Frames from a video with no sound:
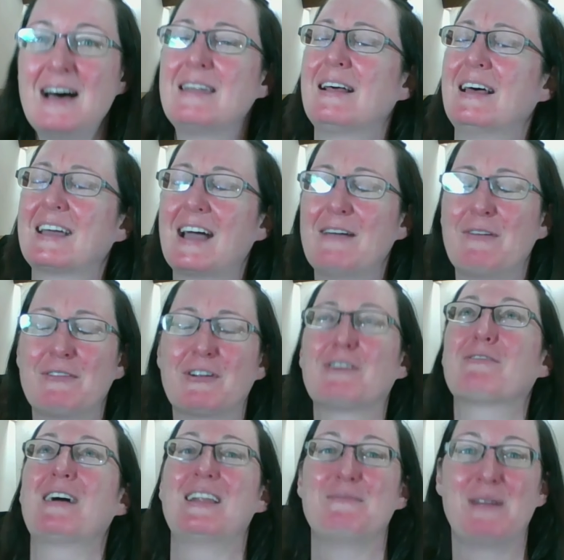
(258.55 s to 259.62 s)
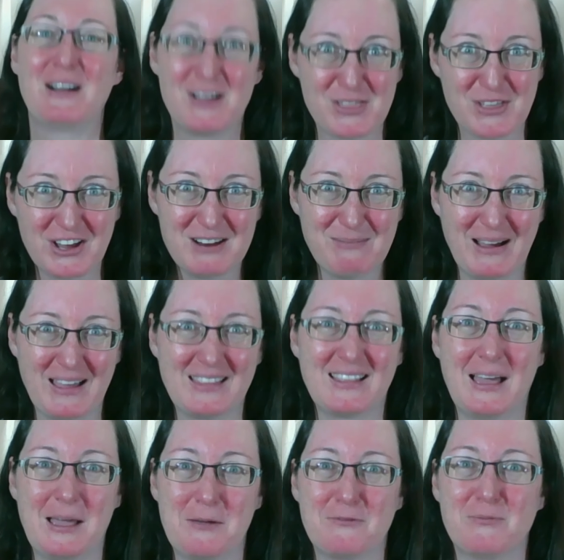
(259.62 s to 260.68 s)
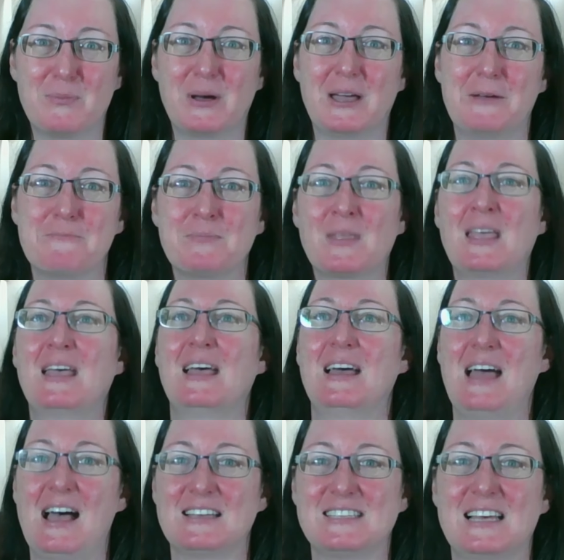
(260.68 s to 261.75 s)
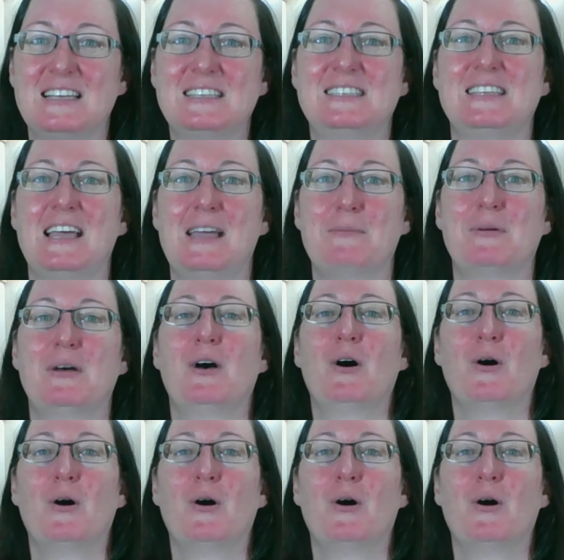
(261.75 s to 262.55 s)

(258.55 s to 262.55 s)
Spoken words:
Not like I've ever run a marathon in my life, but it has that same,